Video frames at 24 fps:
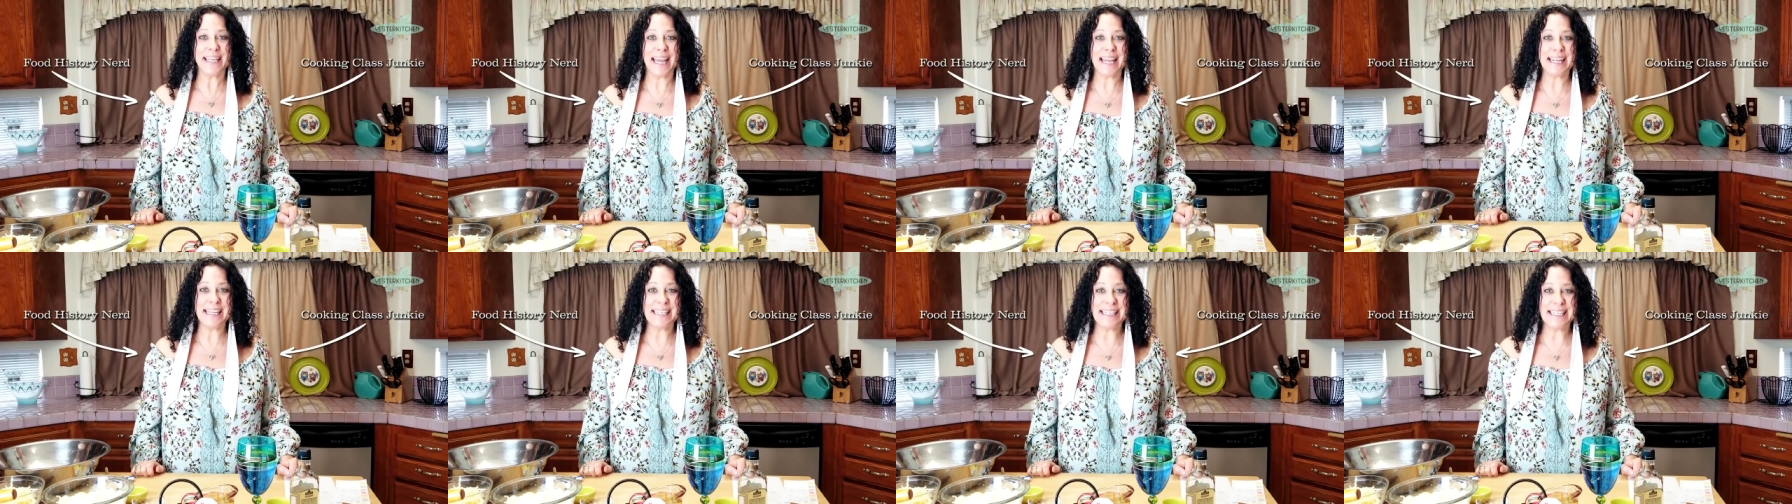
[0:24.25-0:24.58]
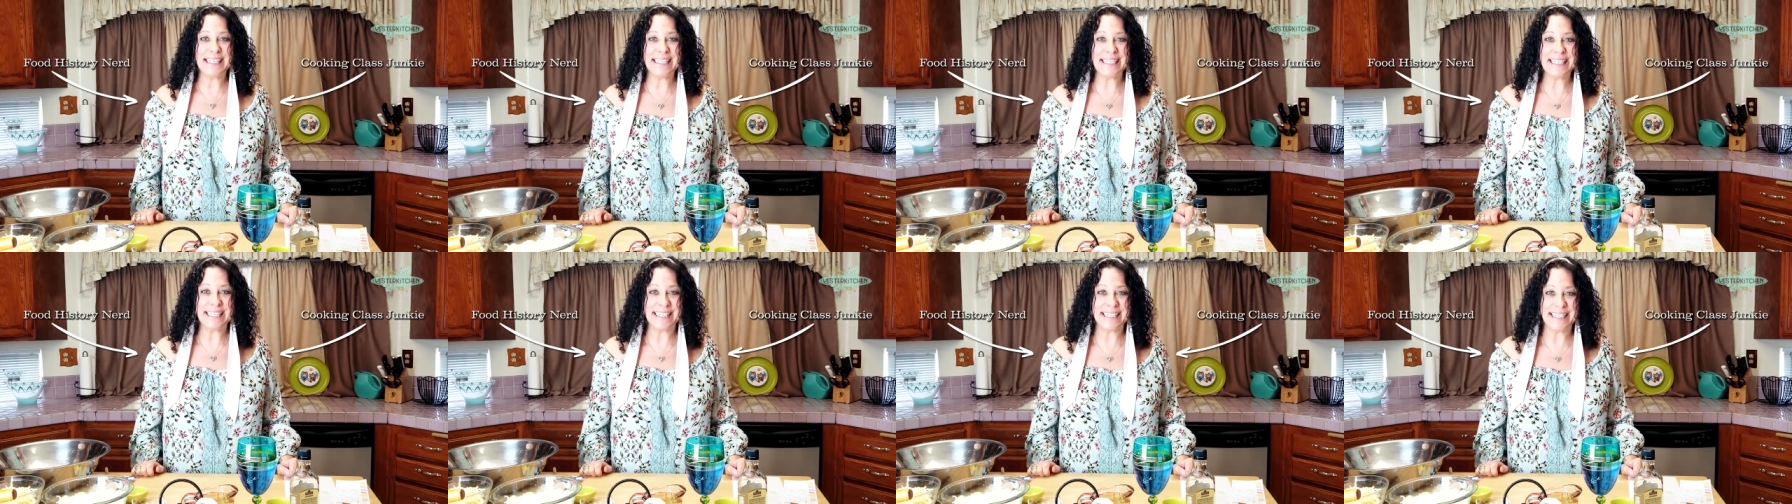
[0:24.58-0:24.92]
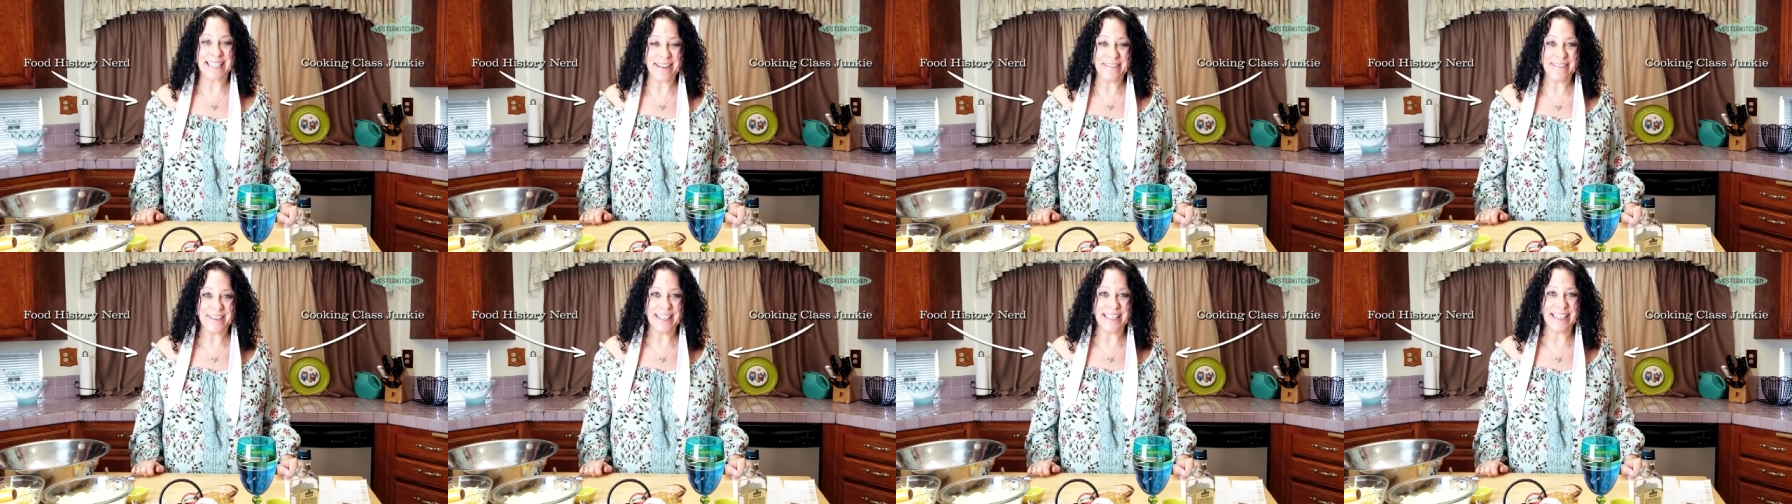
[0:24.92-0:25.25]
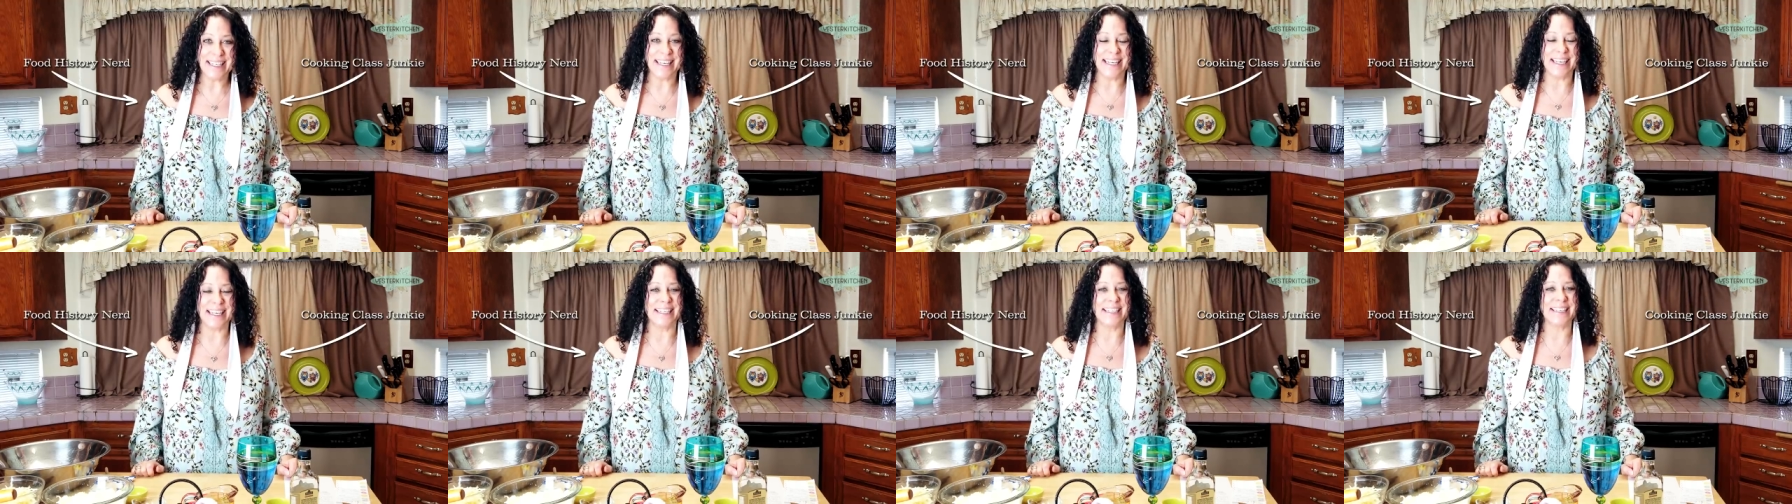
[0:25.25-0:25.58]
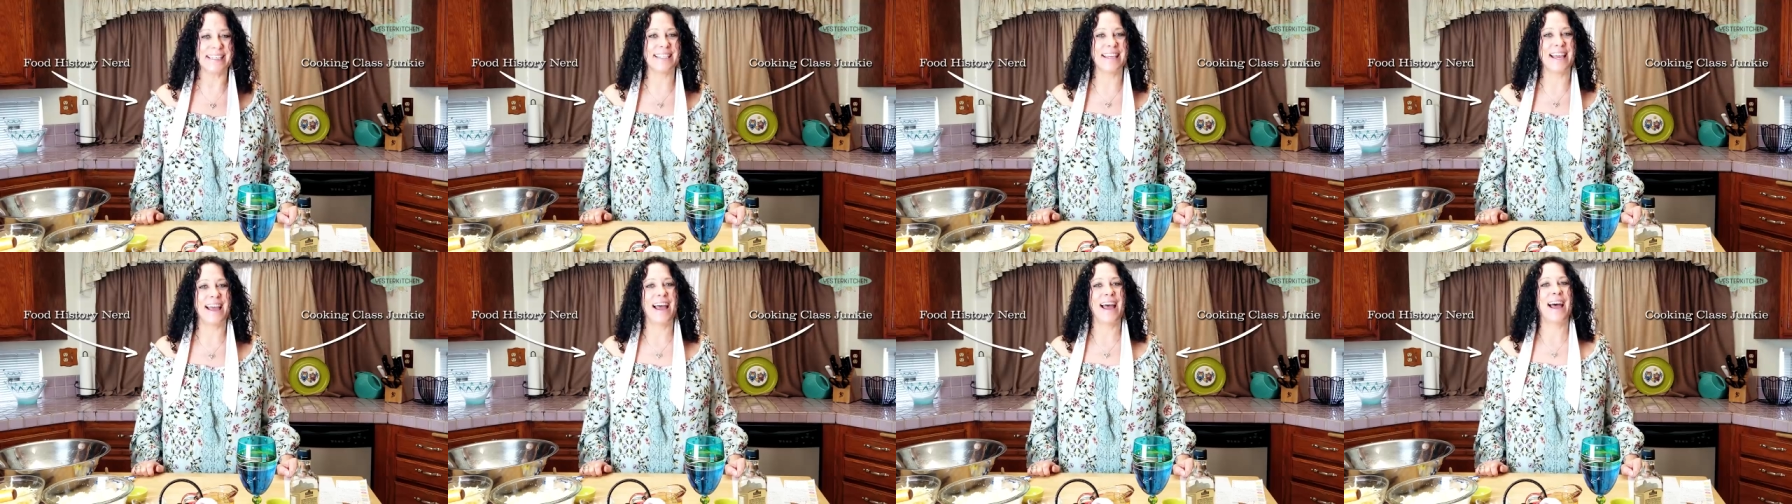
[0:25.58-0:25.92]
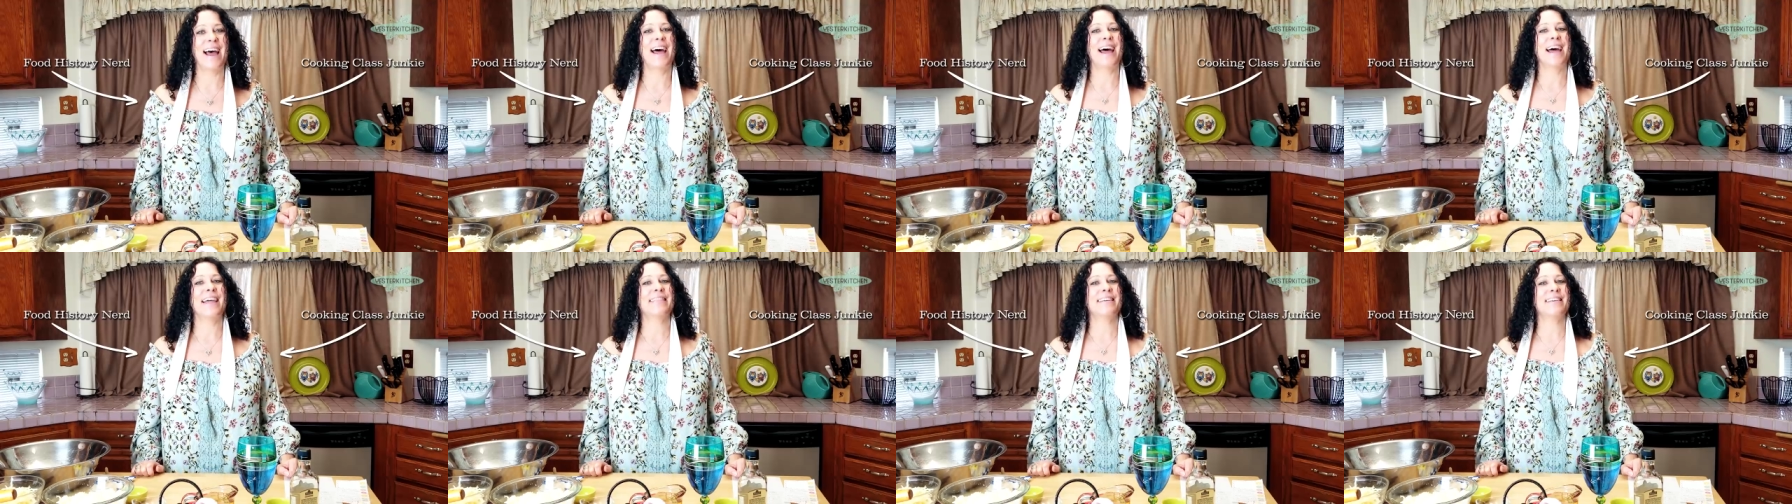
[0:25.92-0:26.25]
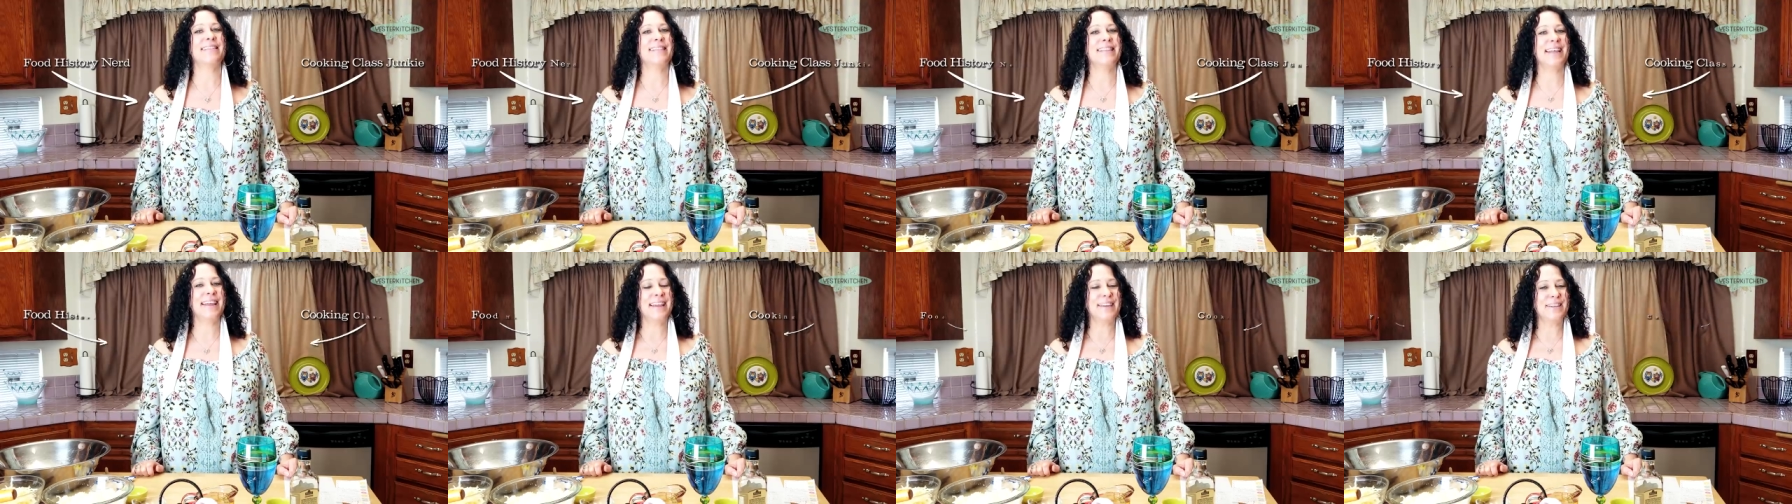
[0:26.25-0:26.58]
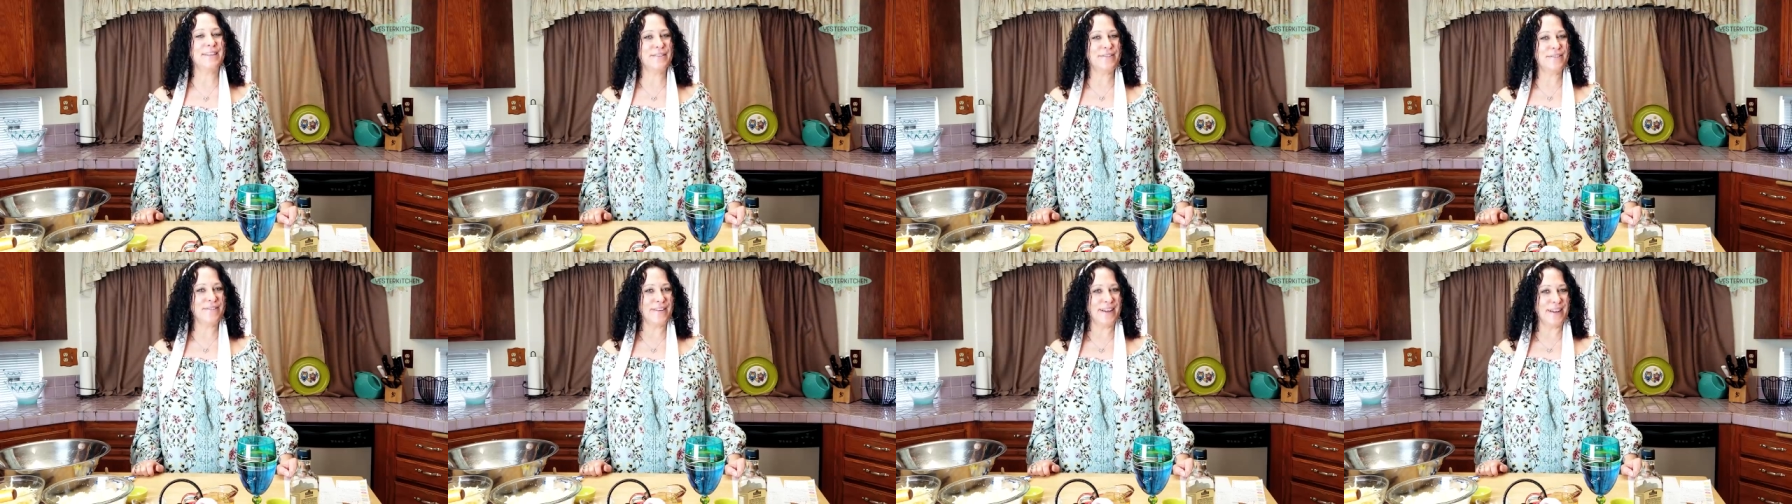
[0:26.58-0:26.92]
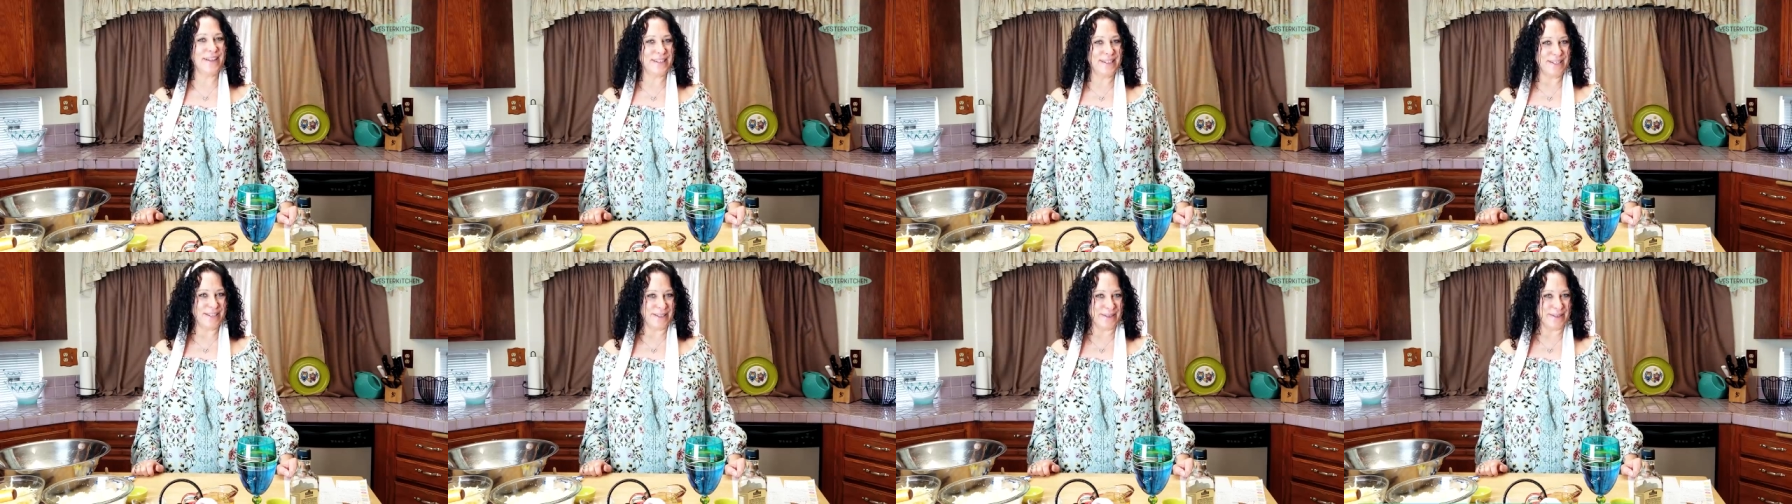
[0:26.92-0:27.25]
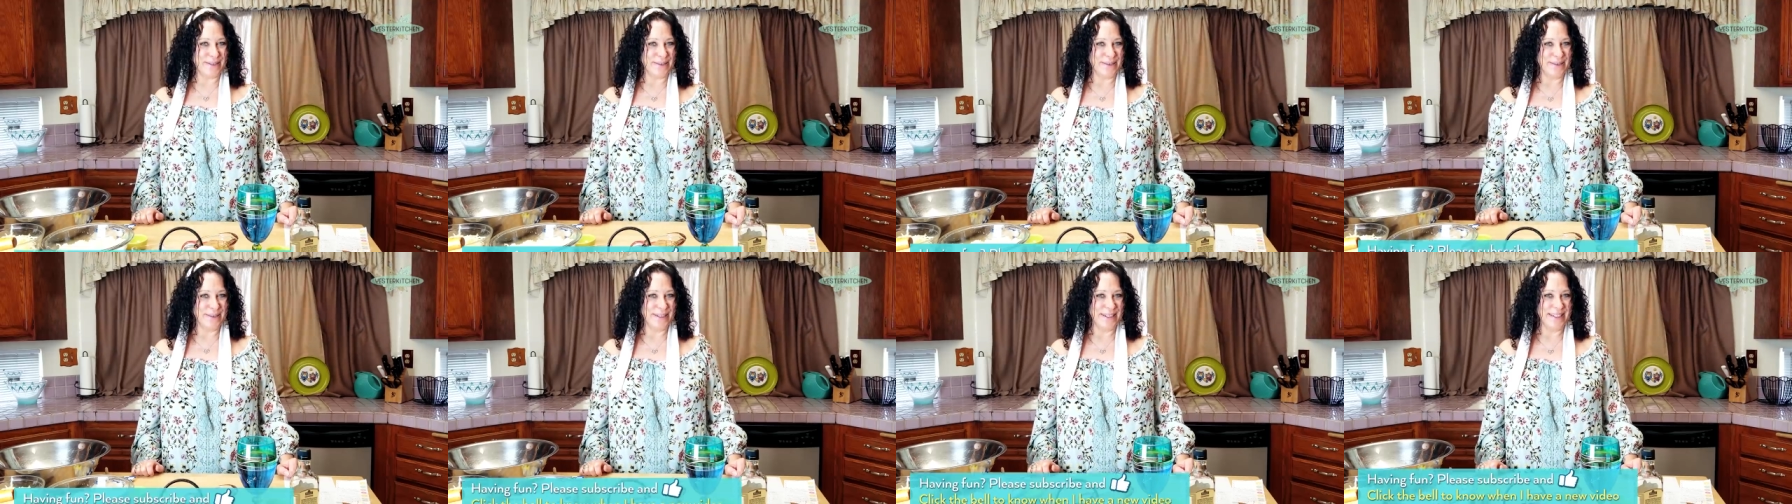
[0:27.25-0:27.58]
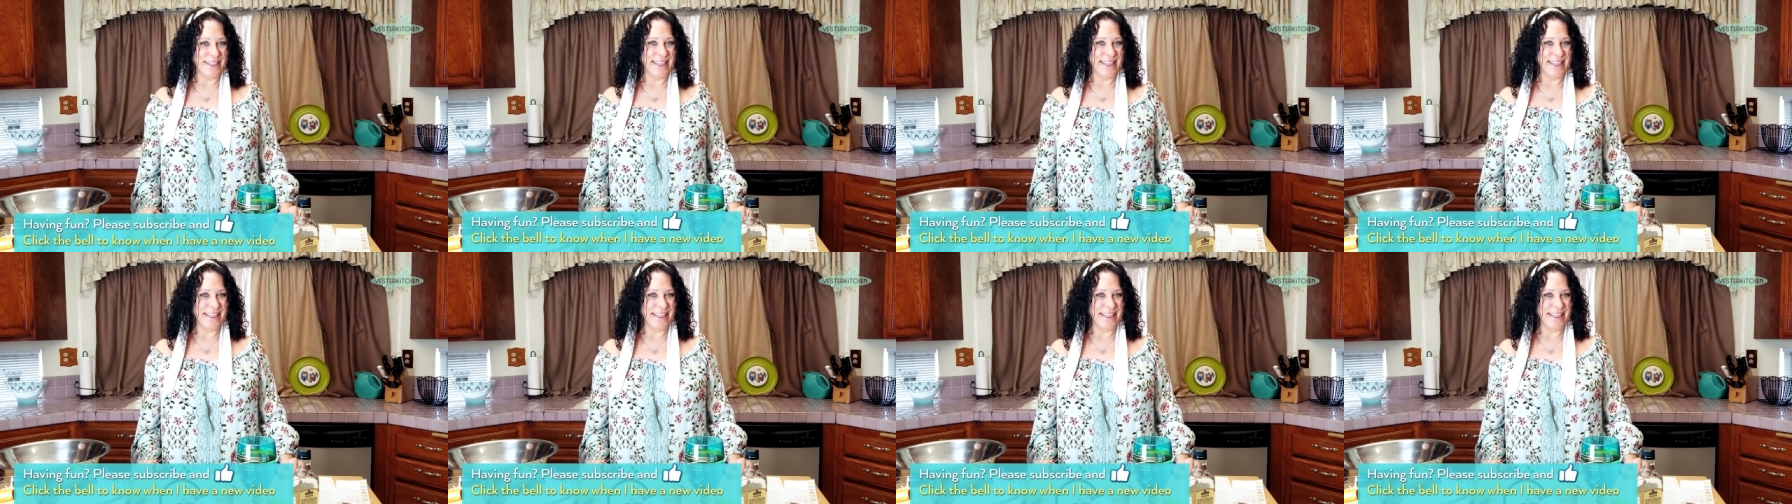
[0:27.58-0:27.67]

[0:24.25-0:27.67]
1970s, the land of fondue.